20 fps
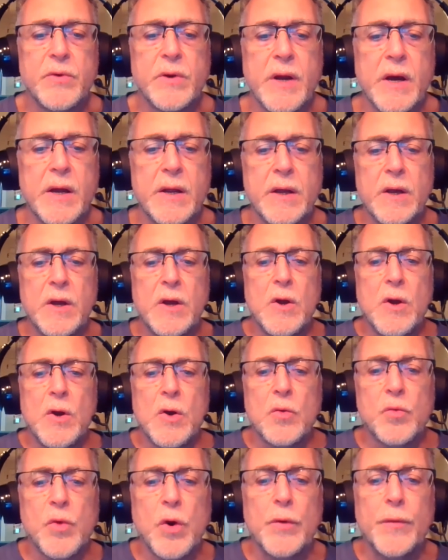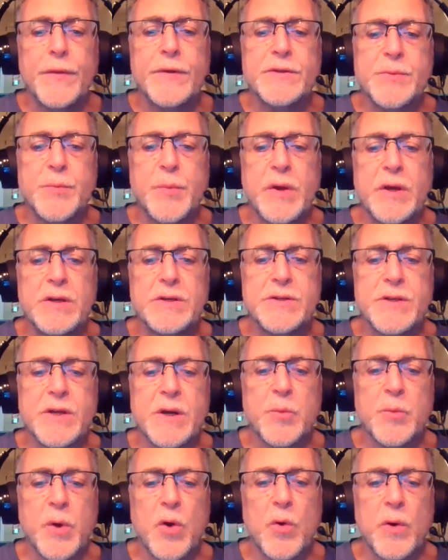And I wrote this piece that
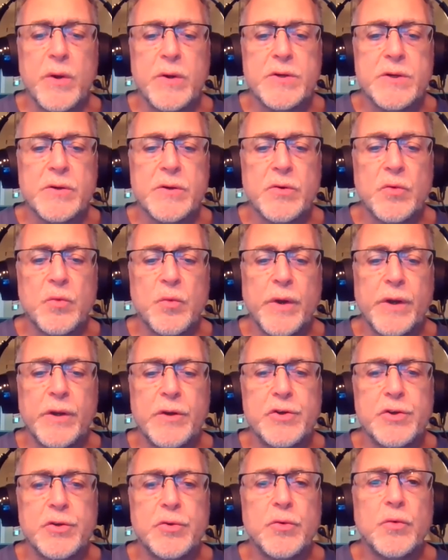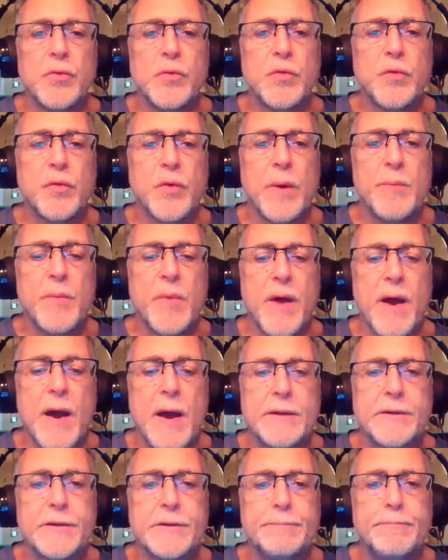I'm going to read you from that.